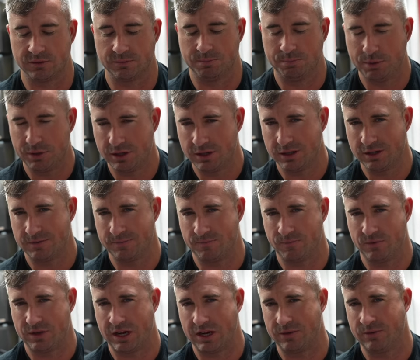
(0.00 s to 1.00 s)
but
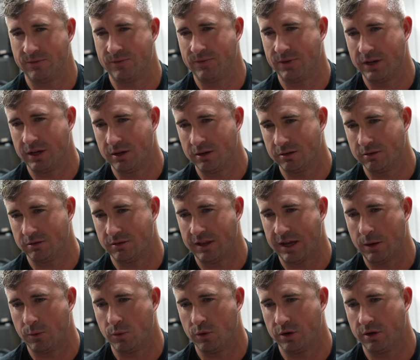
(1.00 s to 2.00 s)
I felt
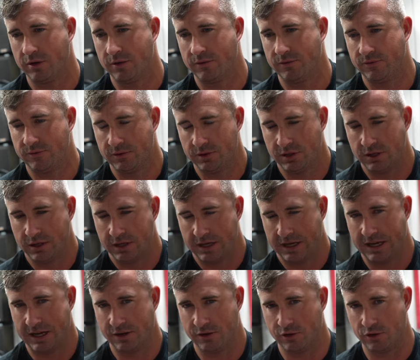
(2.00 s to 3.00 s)
that would have
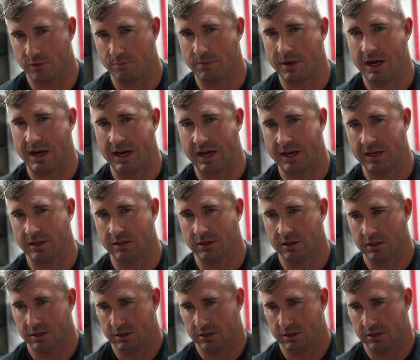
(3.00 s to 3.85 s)
hindered my,